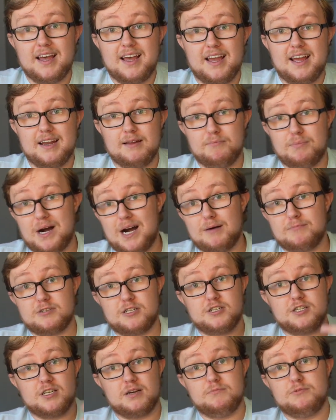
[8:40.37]
and it pops
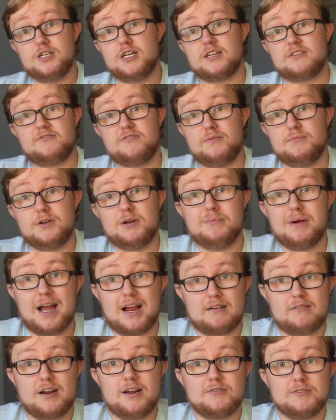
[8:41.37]
your subject from your
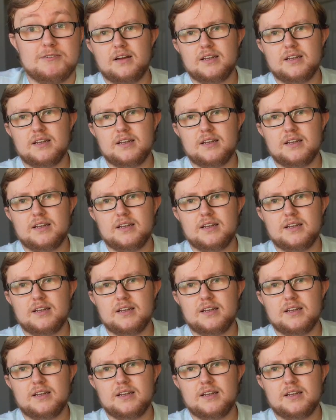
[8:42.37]
background.